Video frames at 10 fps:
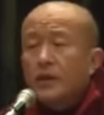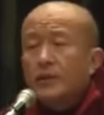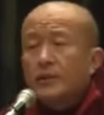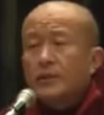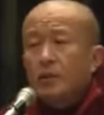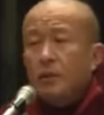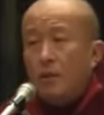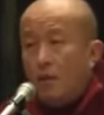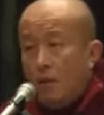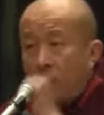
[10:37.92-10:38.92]
Then,
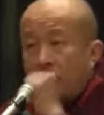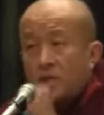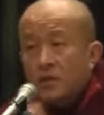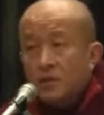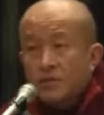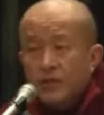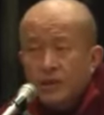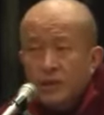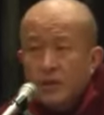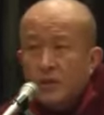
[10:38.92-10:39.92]

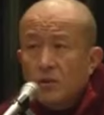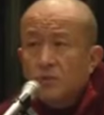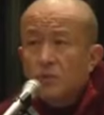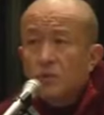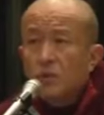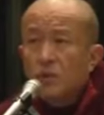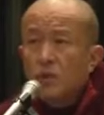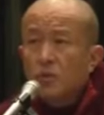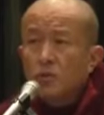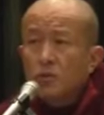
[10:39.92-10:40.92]
specially offer to
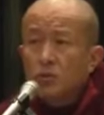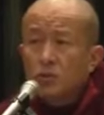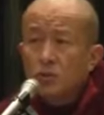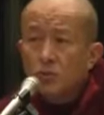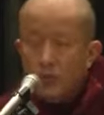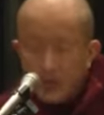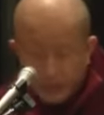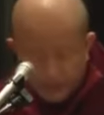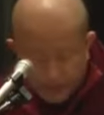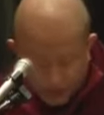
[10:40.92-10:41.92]
all those whom
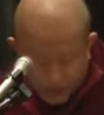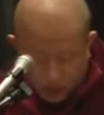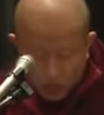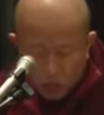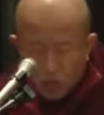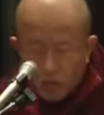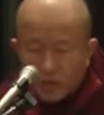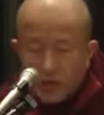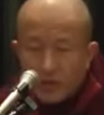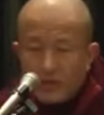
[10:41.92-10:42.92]
we
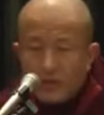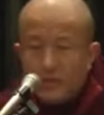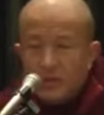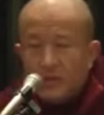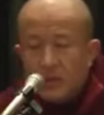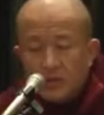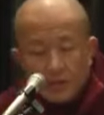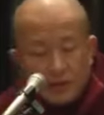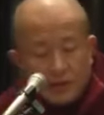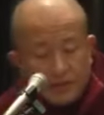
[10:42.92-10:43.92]
have karmic
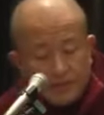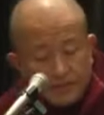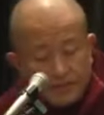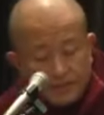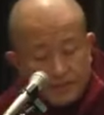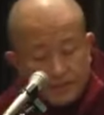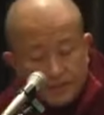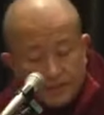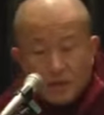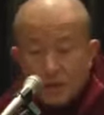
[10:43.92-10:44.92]
debt with.
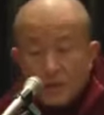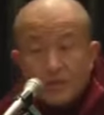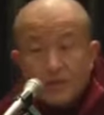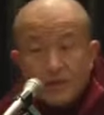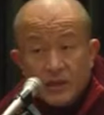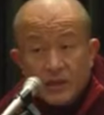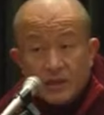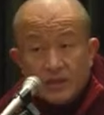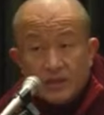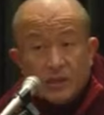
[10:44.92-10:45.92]
And karmic
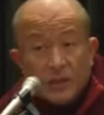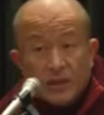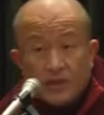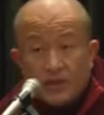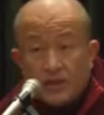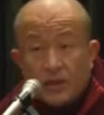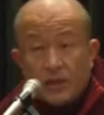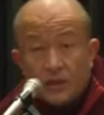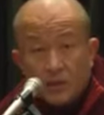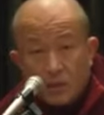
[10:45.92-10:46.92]
debt we have
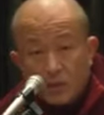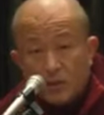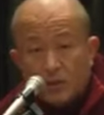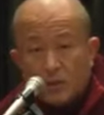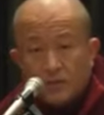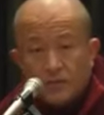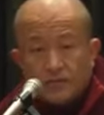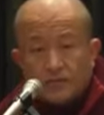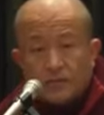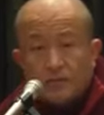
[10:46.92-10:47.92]
a lot.
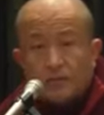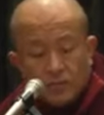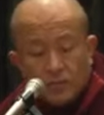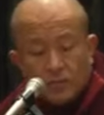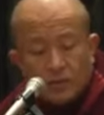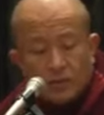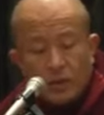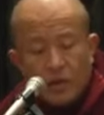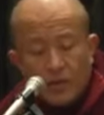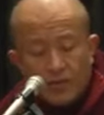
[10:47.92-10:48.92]

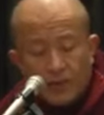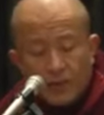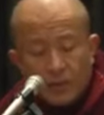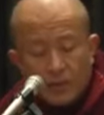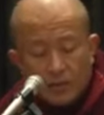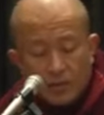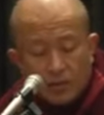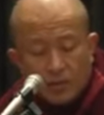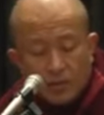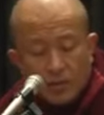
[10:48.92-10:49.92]
Every
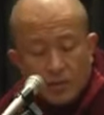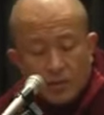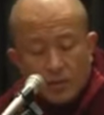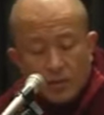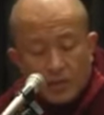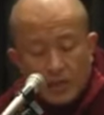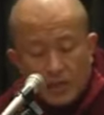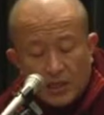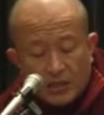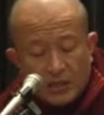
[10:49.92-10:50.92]

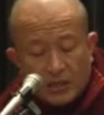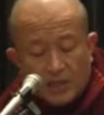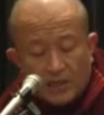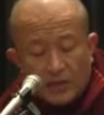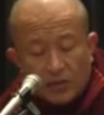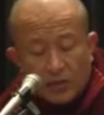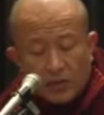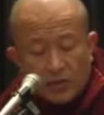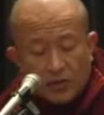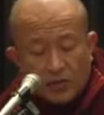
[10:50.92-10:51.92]
second, every
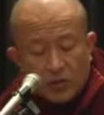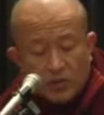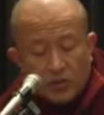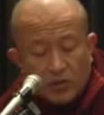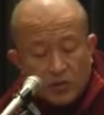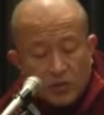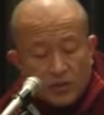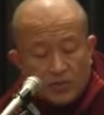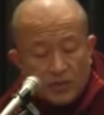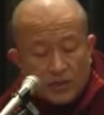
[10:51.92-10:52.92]
moment when we
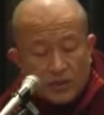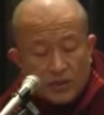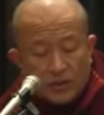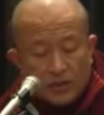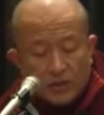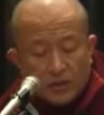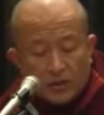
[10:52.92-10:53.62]
do something,